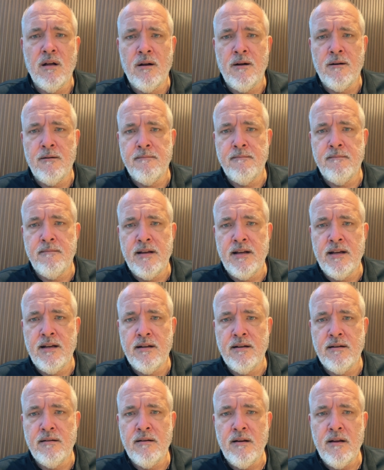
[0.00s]

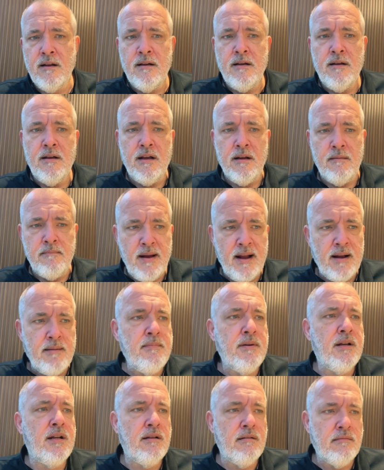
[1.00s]
and it made
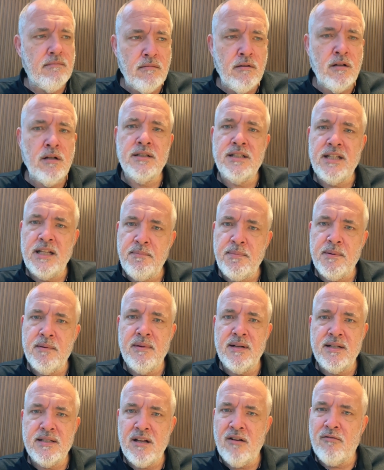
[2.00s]
me look deep in
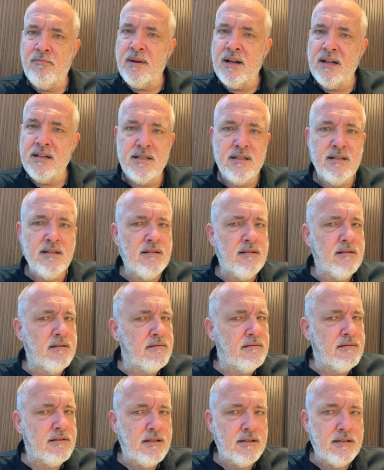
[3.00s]
myself, but I still
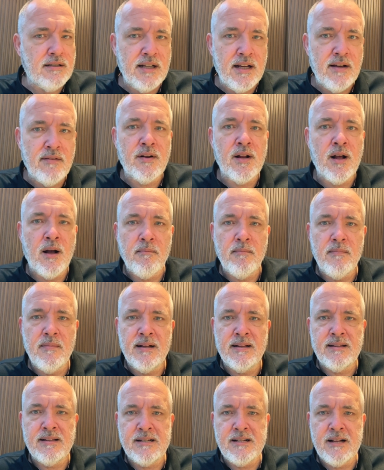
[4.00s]
couldn't give it up
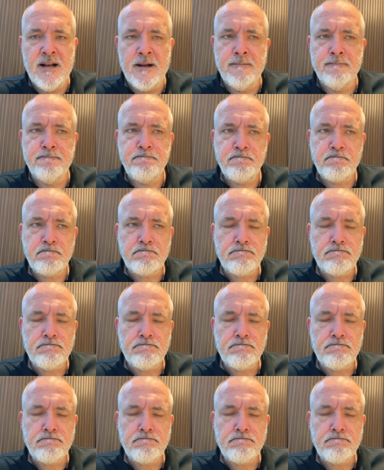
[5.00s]
at the time.